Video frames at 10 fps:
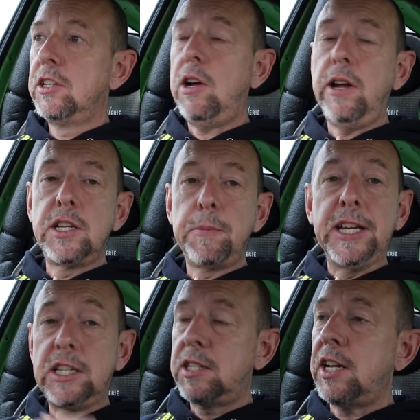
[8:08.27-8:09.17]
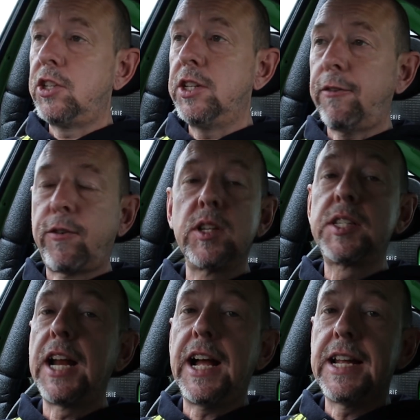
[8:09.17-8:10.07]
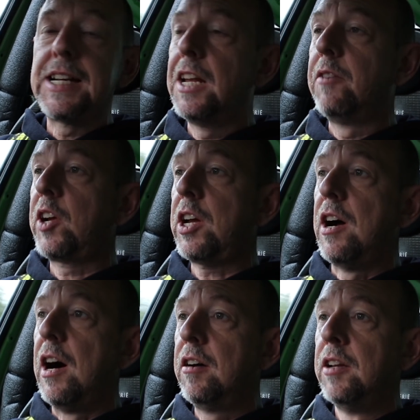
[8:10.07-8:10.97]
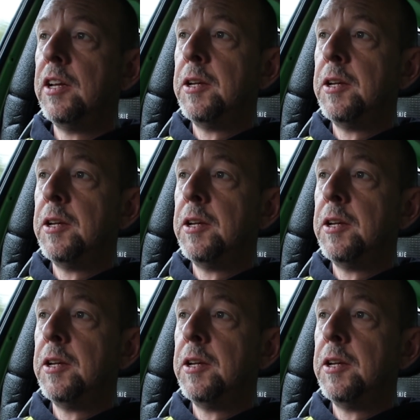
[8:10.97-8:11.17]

Tyres make such a difference to the handling of a car.